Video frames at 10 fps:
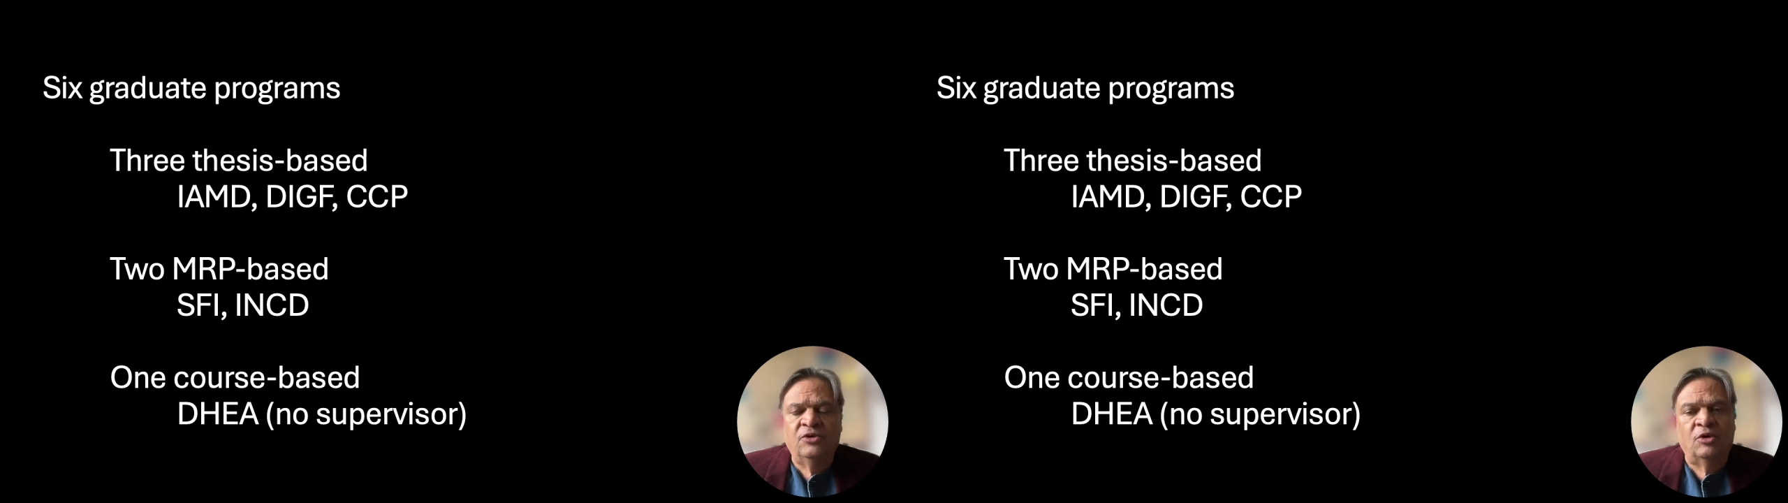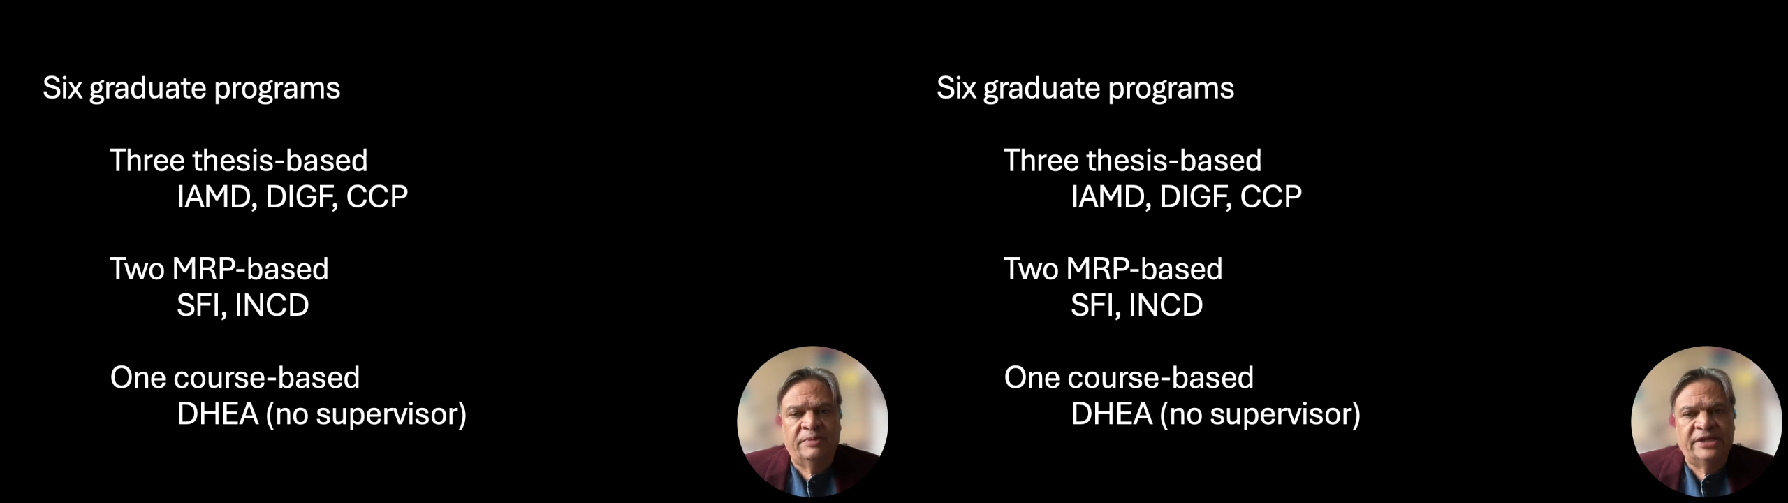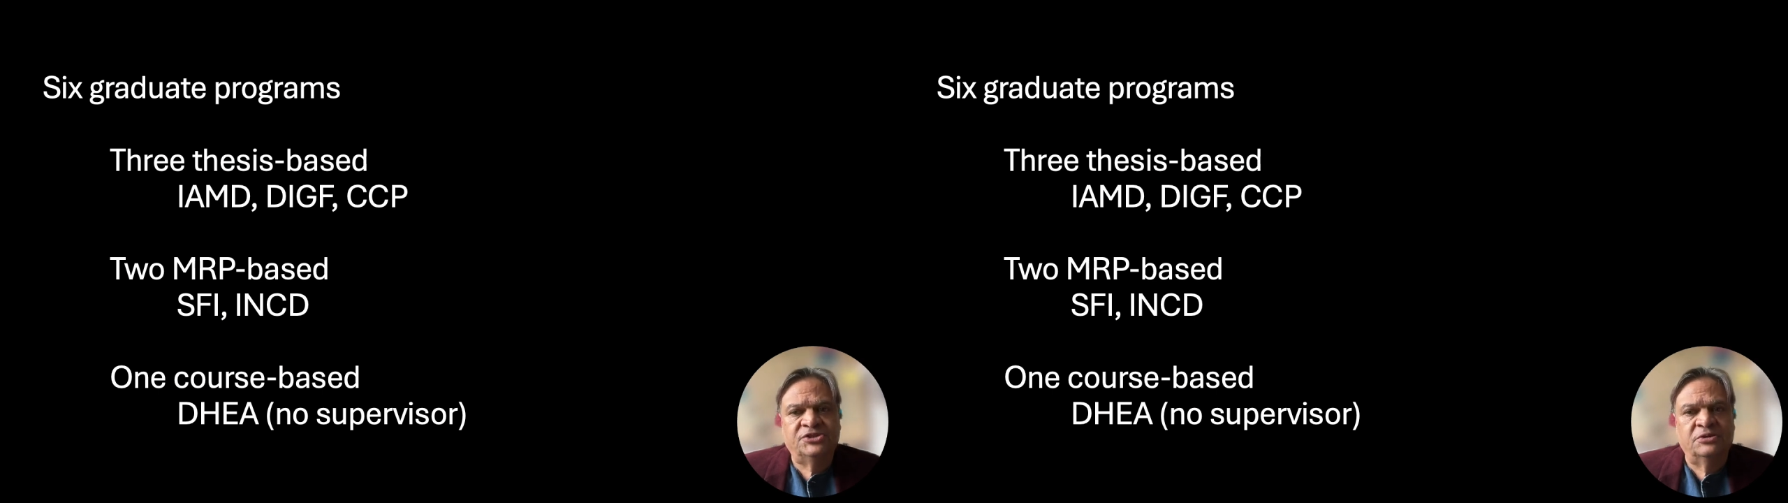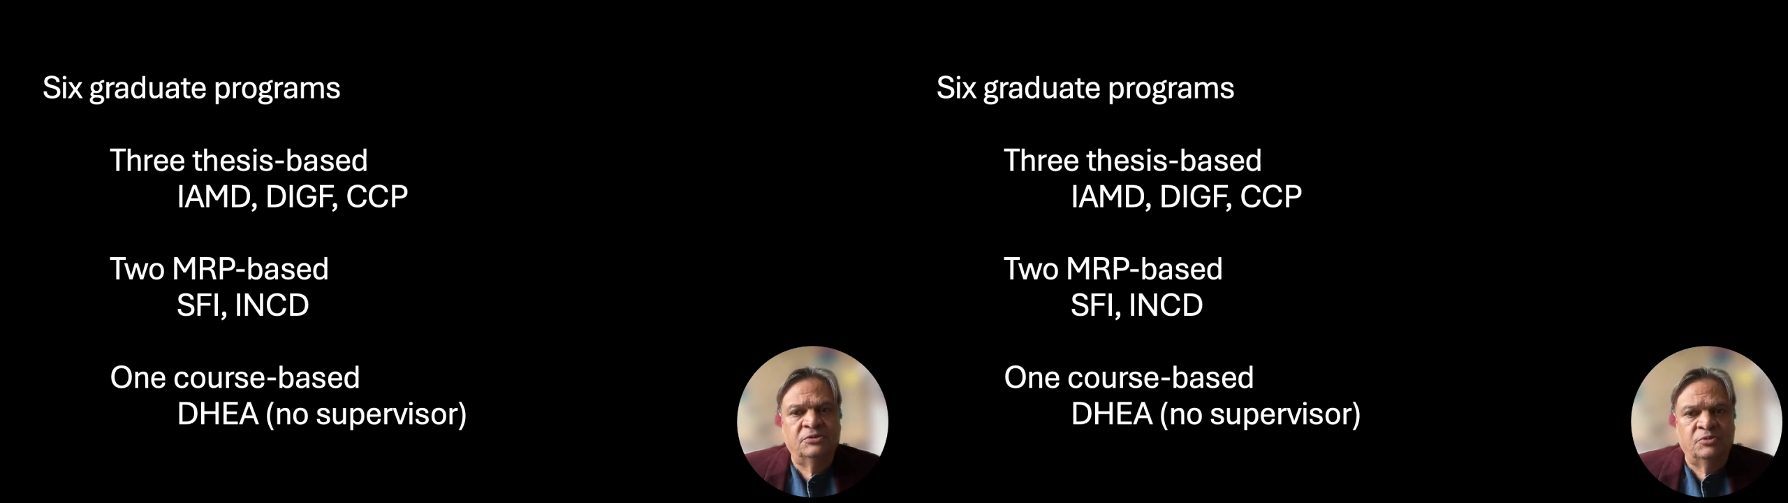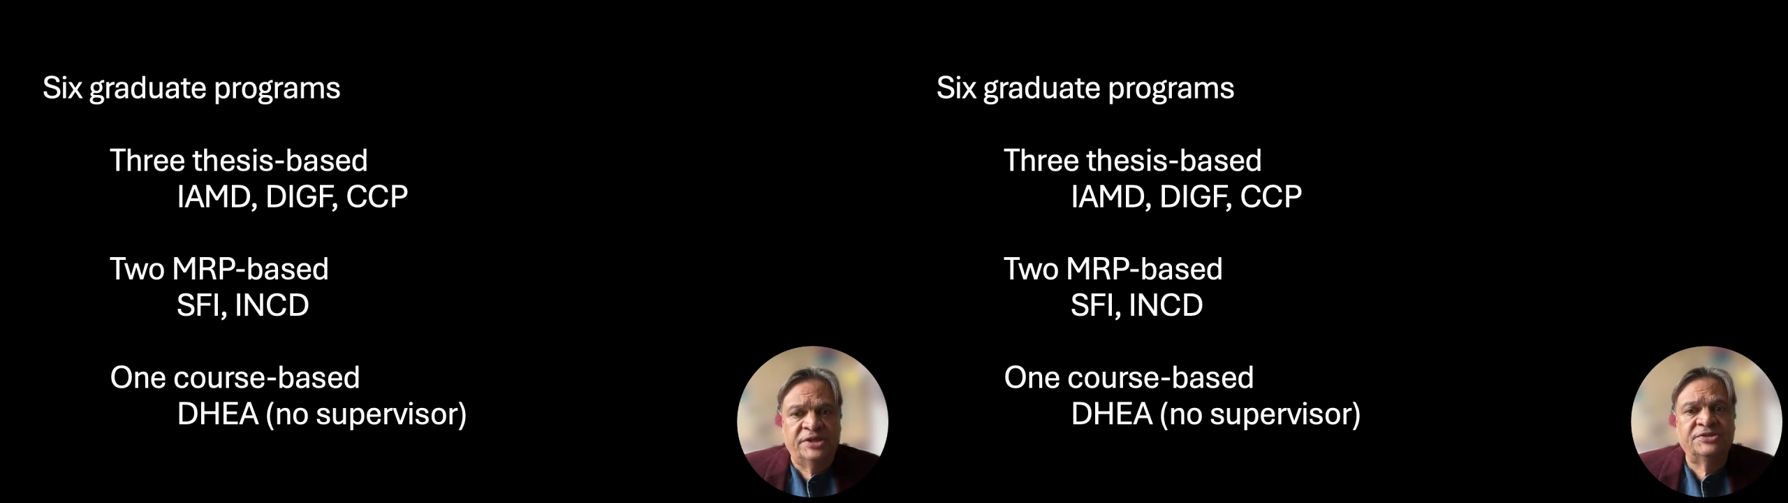or major
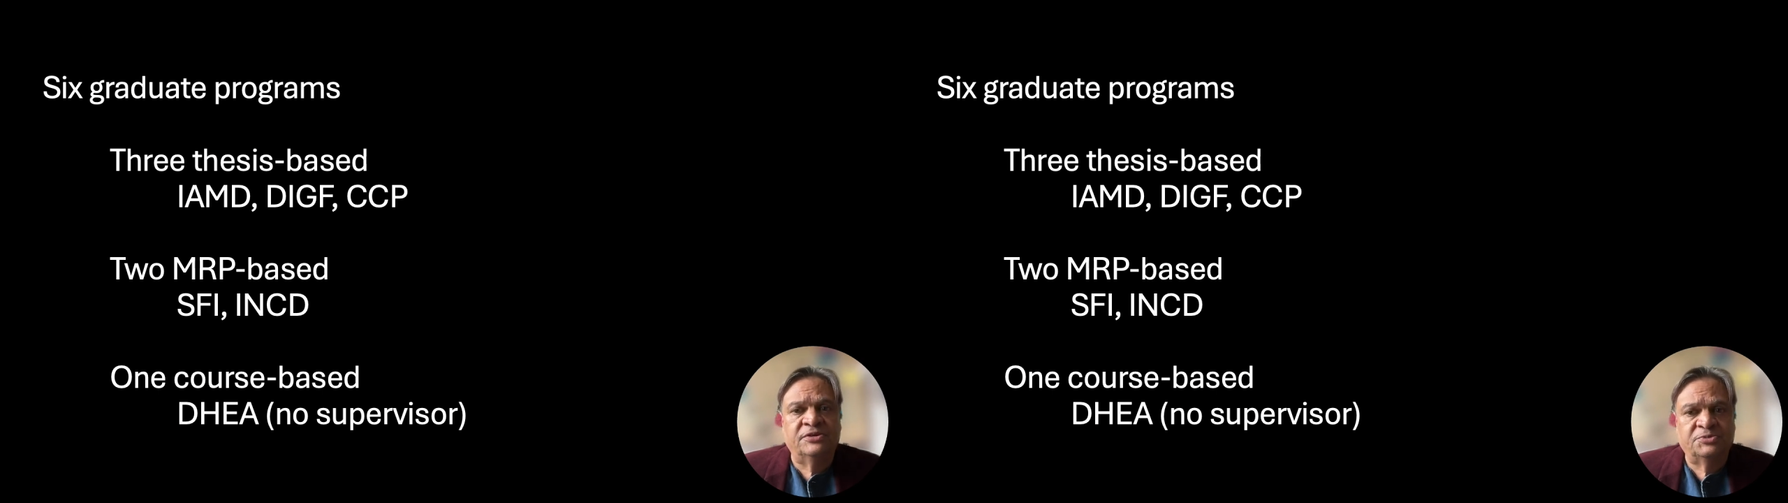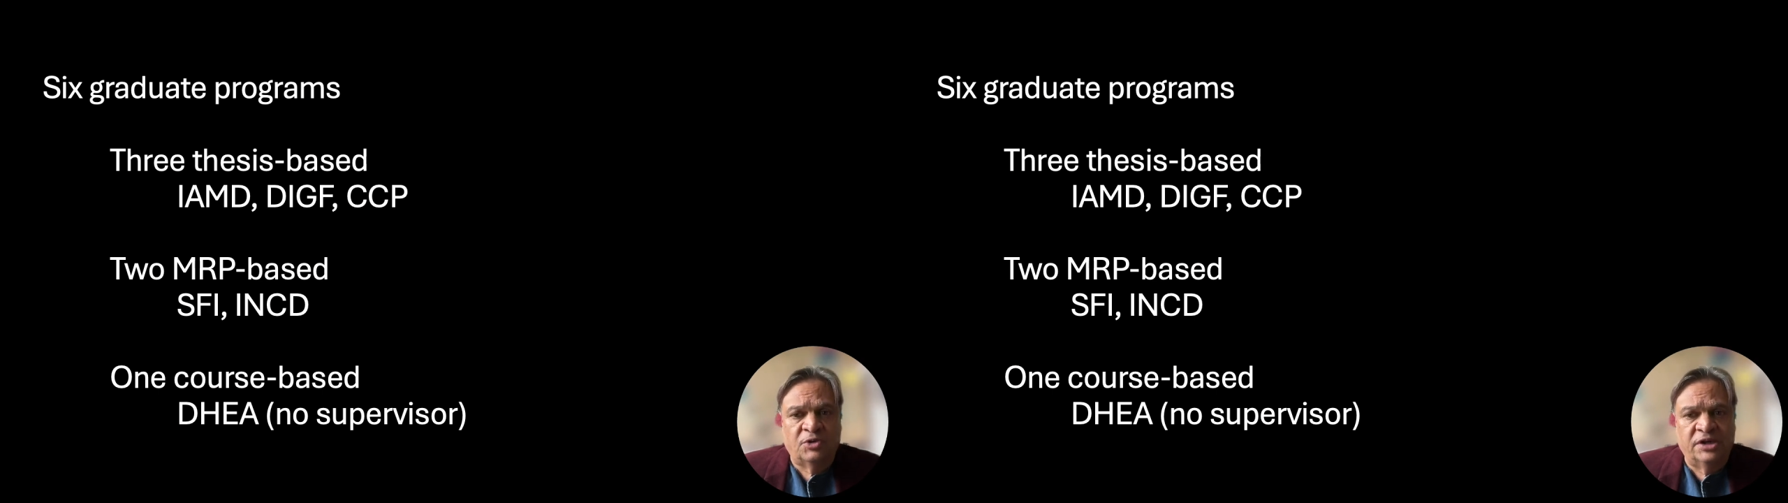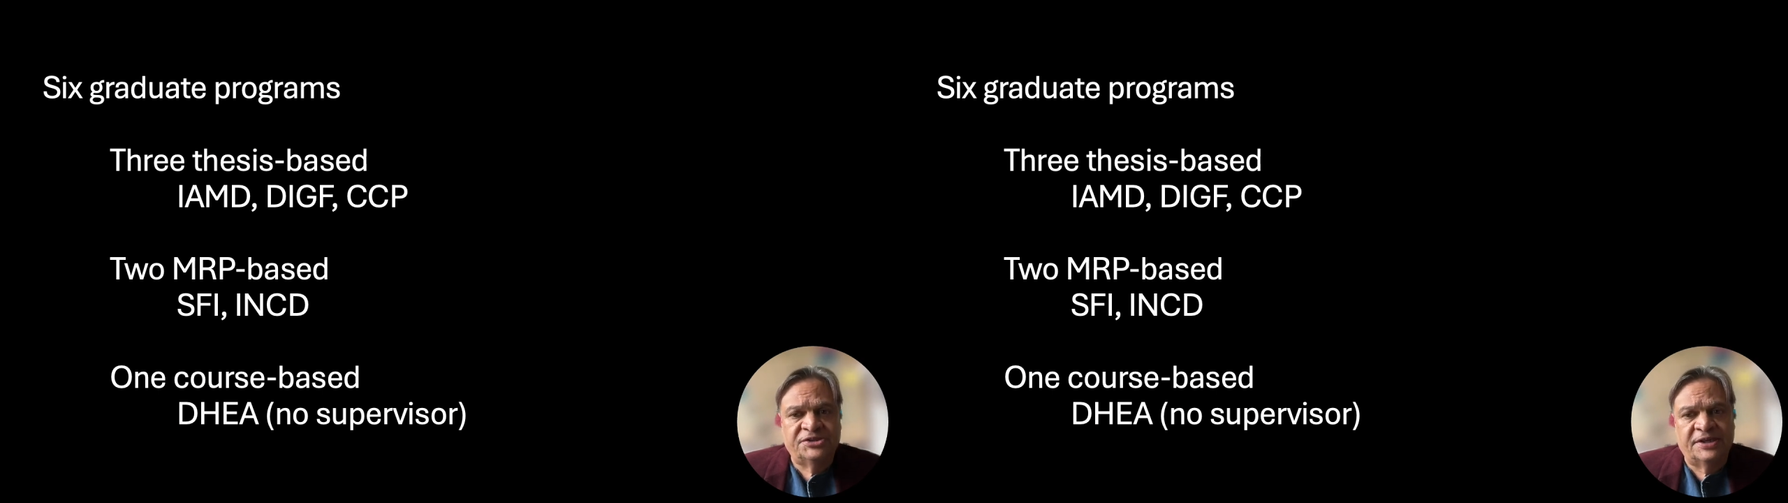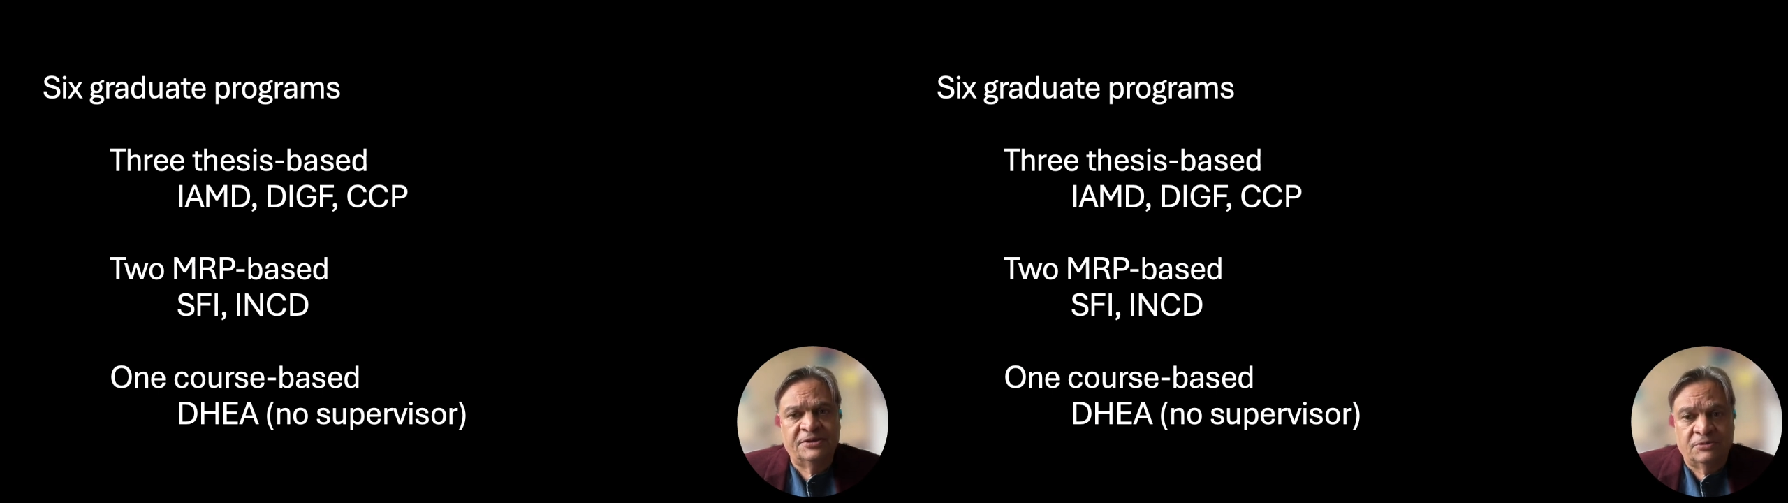research project